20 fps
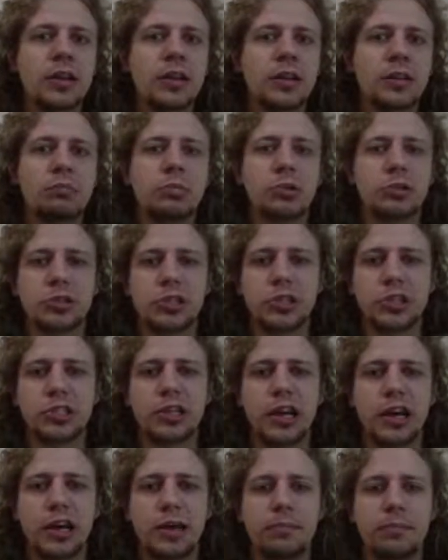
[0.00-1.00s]
most of the
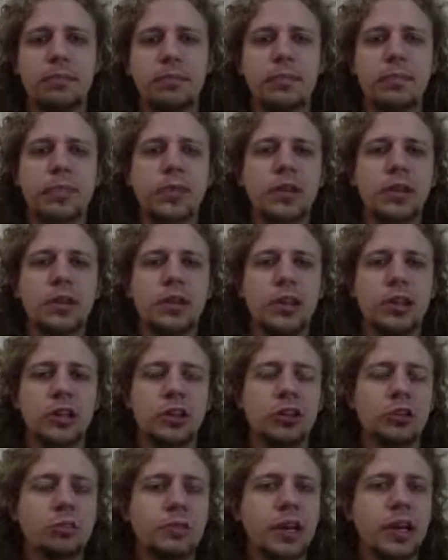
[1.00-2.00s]
time in the
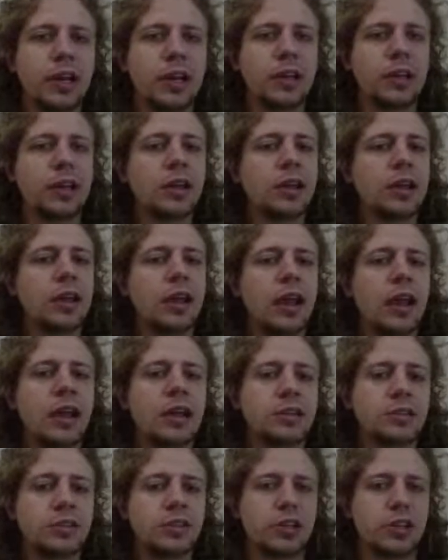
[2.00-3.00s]
opening
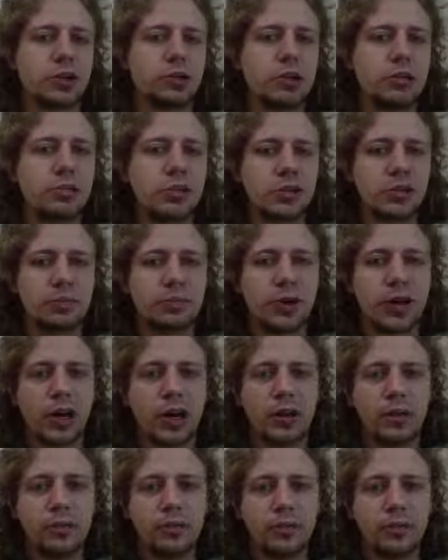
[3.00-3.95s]
as the queen bishop pawn.